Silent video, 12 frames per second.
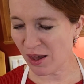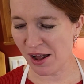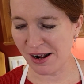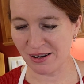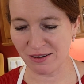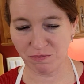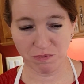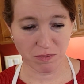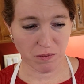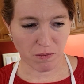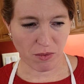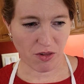And
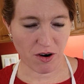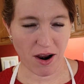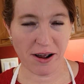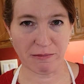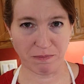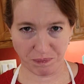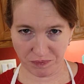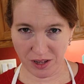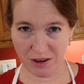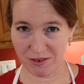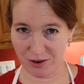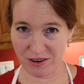they're not,
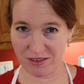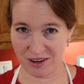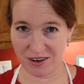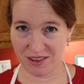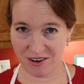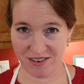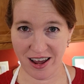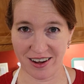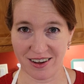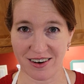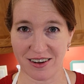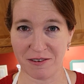even though I said they're
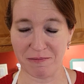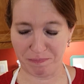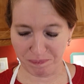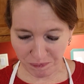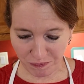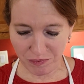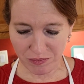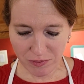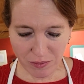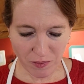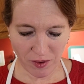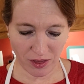decadent,
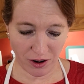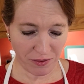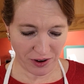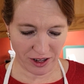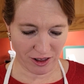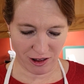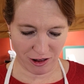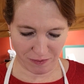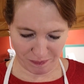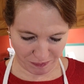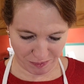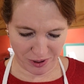they're rich,
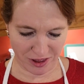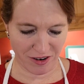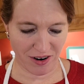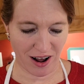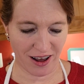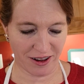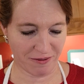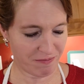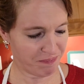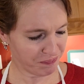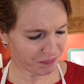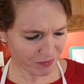but they're not
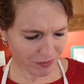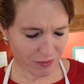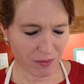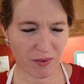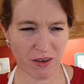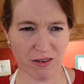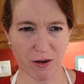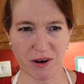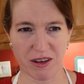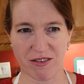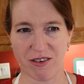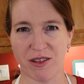so
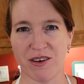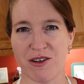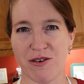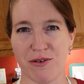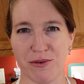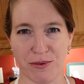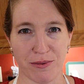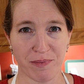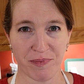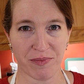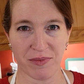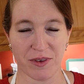much so that you
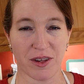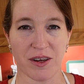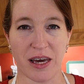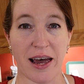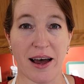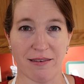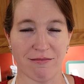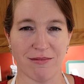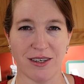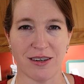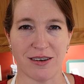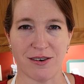can't,
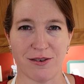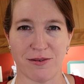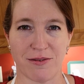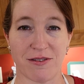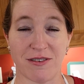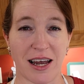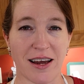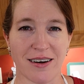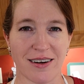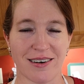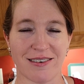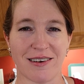you know, stand
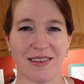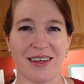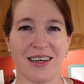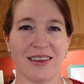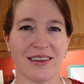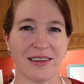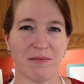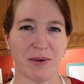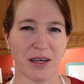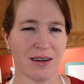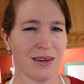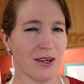it or something.
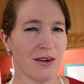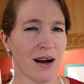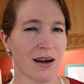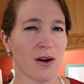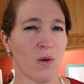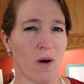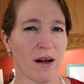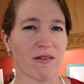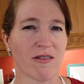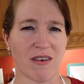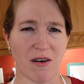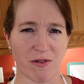But you're not going to want
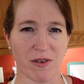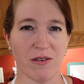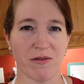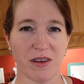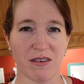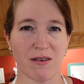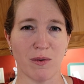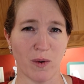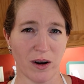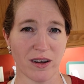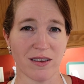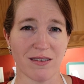several of these at
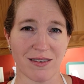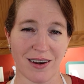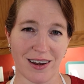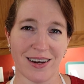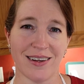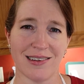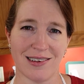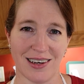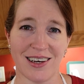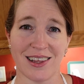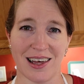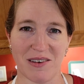once, I can tell
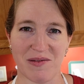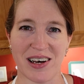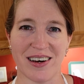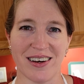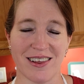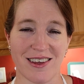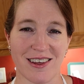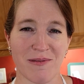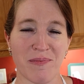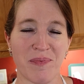you that much.